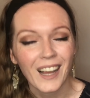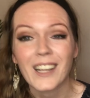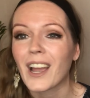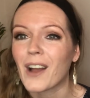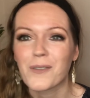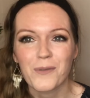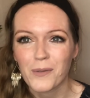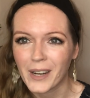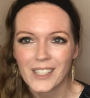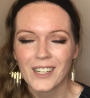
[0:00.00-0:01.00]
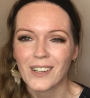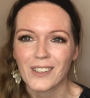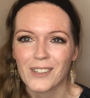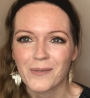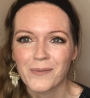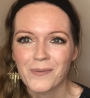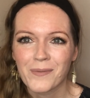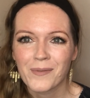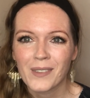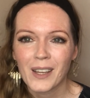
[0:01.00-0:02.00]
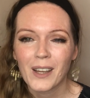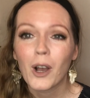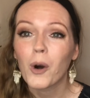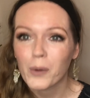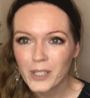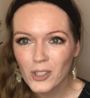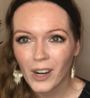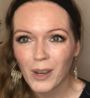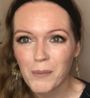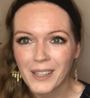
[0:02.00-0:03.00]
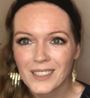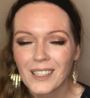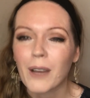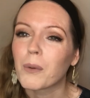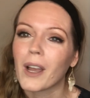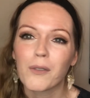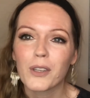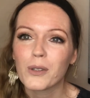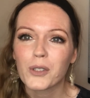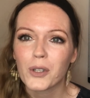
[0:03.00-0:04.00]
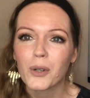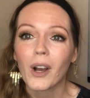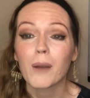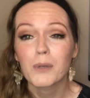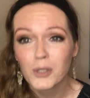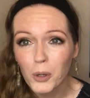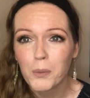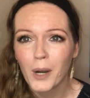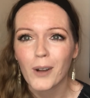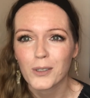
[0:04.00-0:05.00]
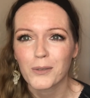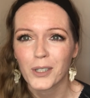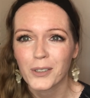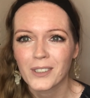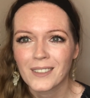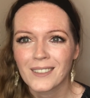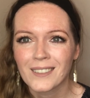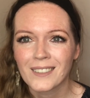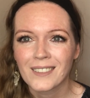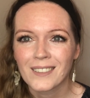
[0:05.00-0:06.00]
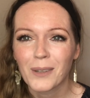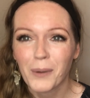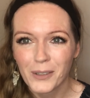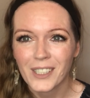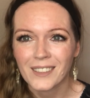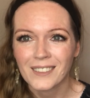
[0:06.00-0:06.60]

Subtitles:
I can't wait to hear them. Always try your best, and whatever you do, I'm so proud of you. Well done.